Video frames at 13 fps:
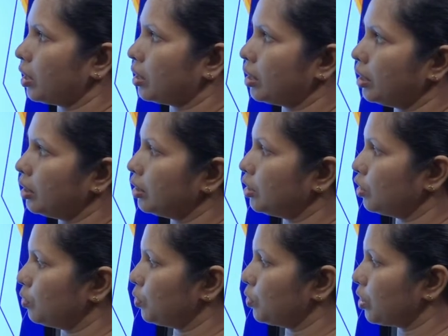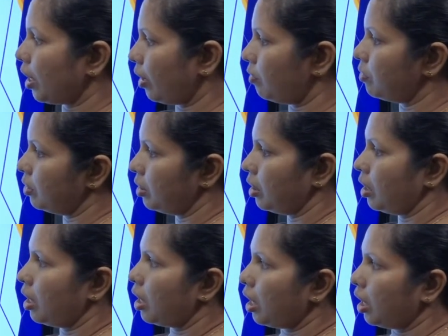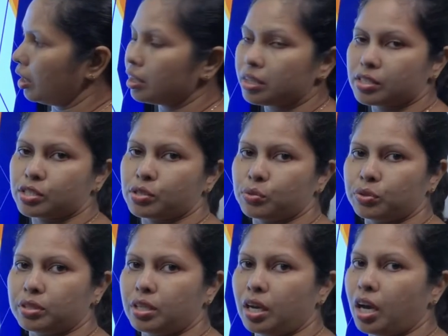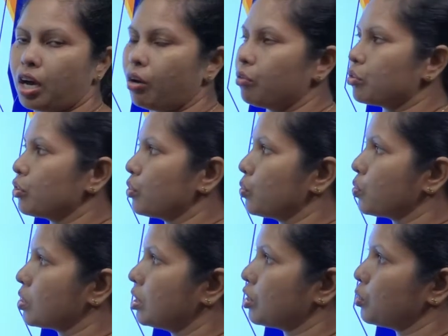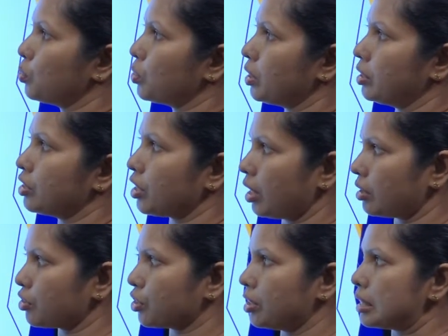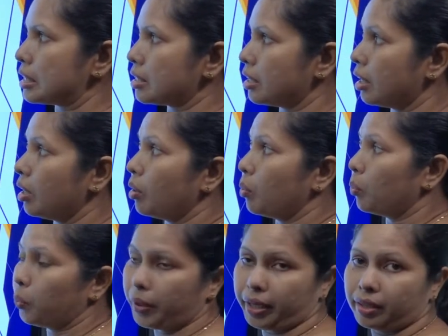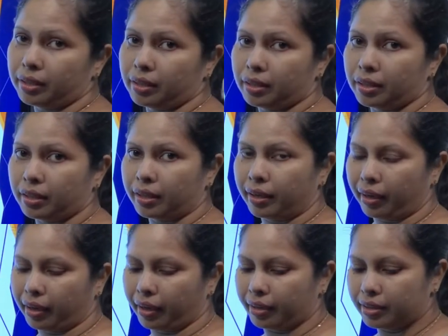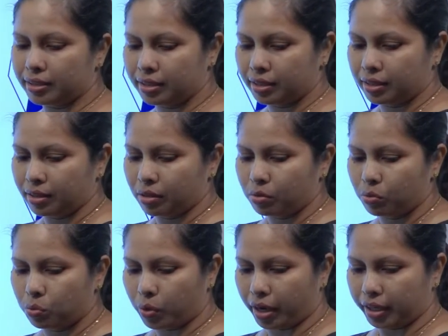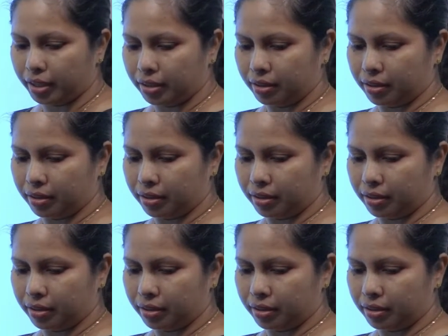think you would have understood how to use the two conjunctions when and while.